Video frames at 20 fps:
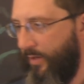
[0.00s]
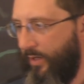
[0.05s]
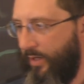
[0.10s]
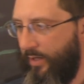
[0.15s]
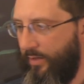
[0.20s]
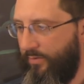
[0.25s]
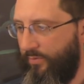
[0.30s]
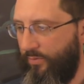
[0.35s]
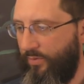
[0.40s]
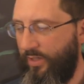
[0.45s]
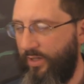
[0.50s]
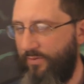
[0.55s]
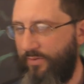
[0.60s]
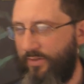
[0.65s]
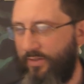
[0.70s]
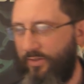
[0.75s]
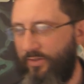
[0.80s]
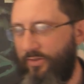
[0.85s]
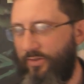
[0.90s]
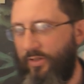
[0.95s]
uh, through
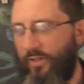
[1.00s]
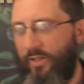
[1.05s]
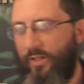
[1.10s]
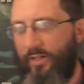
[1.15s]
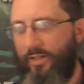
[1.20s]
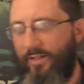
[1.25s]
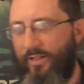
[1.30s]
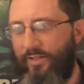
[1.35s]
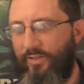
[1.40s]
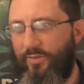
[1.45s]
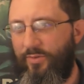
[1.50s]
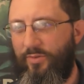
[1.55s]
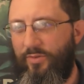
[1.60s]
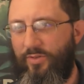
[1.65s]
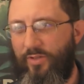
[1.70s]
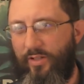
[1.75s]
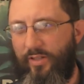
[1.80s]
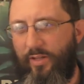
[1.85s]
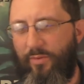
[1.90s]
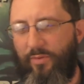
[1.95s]
covetousness
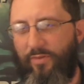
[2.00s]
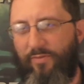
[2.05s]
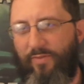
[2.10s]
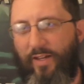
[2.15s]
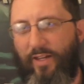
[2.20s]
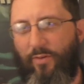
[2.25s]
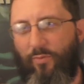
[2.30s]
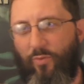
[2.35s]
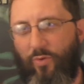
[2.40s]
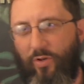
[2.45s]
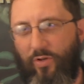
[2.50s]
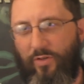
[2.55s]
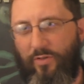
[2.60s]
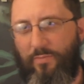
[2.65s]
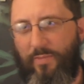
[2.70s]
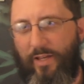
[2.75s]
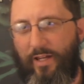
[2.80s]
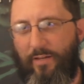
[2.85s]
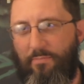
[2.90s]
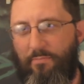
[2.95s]
shall they with feigned
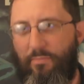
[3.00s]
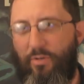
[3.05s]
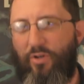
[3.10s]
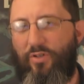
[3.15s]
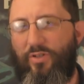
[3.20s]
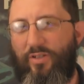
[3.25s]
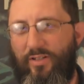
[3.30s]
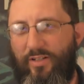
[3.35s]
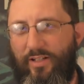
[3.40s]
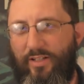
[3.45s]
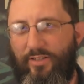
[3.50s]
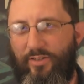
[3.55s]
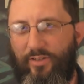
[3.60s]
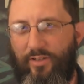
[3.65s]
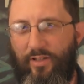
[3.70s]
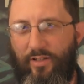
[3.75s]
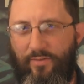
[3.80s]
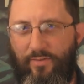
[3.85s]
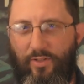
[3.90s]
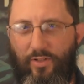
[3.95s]
words make
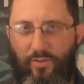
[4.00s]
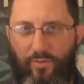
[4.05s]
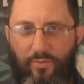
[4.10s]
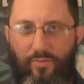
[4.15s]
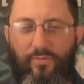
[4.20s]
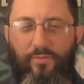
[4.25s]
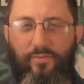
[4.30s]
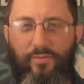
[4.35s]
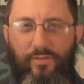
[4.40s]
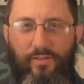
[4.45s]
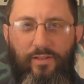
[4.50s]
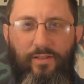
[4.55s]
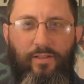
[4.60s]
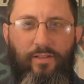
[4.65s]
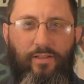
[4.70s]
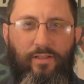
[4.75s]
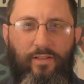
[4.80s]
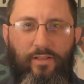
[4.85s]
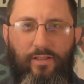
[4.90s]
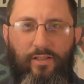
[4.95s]
merchandise of you.
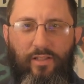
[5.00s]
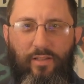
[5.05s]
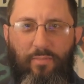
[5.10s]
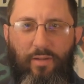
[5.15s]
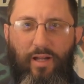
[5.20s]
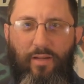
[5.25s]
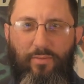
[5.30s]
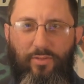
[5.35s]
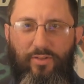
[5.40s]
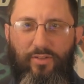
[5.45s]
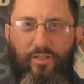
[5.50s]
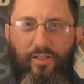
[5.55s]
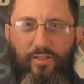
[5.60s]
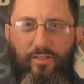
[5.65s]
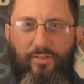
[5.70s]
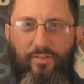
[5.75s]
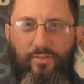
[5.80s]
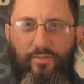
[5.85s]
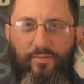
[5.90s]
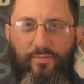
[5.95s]
The Bible
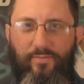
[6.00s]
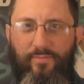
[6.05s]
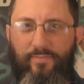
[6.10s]
says.